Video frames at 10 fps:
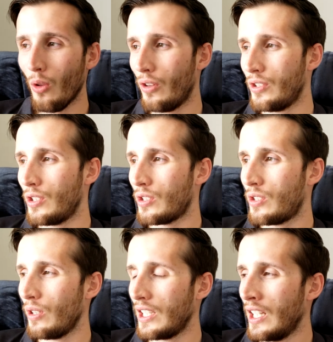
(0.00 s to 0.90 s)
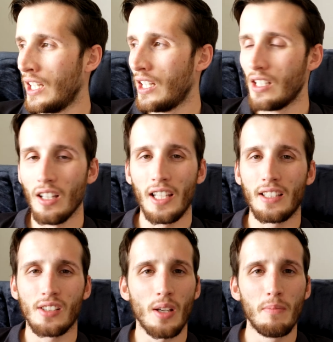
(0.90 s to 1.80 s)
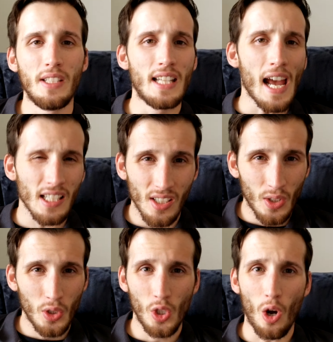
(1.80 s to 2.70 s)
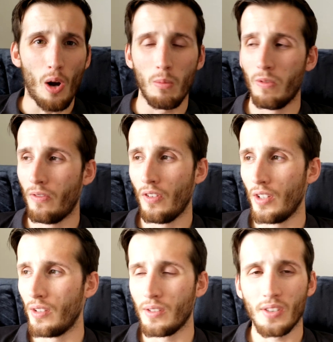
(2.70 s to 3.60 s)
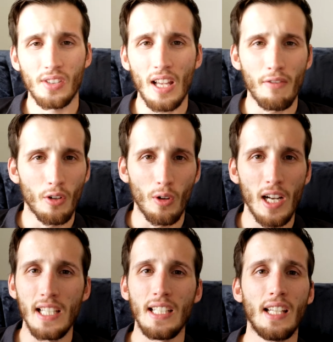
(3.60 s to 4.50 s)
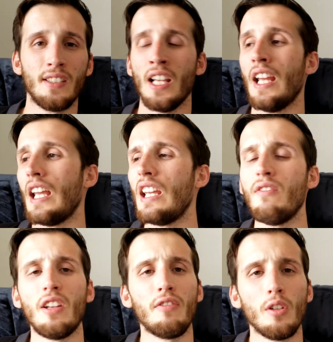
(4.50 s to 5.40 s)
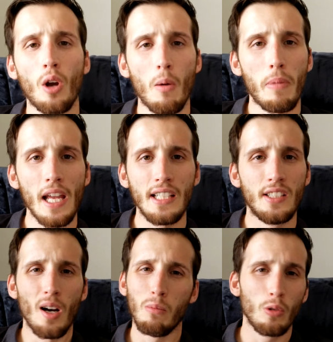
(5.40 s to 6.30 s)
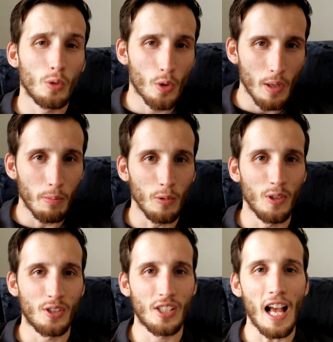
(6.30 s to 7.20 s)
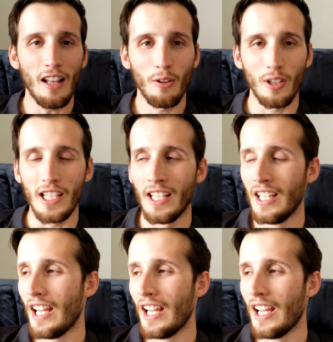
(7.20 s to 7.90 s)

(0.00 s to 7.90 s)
than just doing like some desk job for 7 or 8 years, even if you got paid double, triple the salary.